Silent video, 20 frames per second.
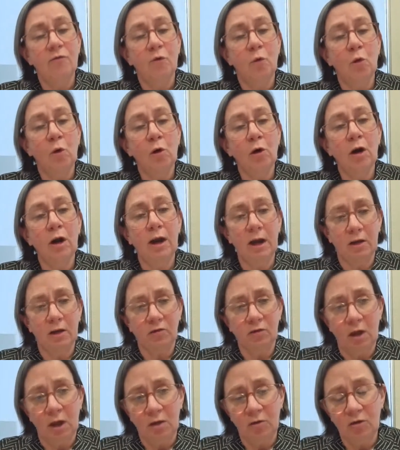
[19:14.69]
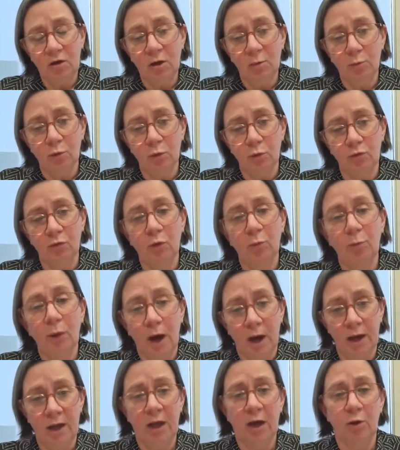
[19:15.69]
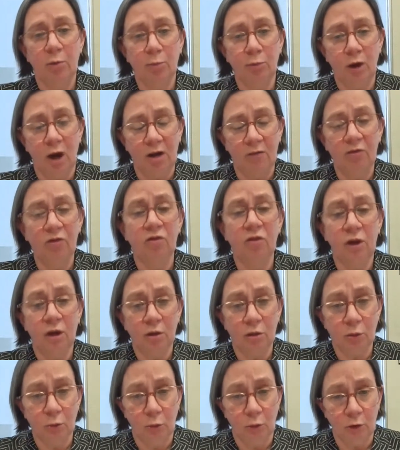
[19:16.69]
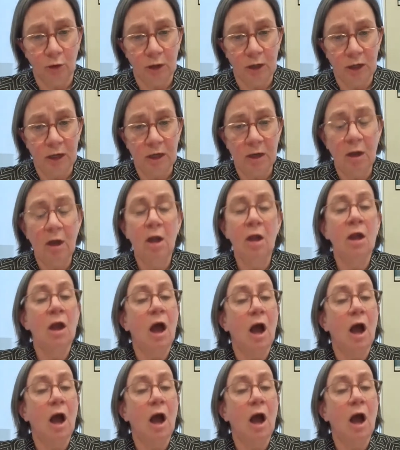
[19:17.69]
for ex-ante approval by our privacy authority,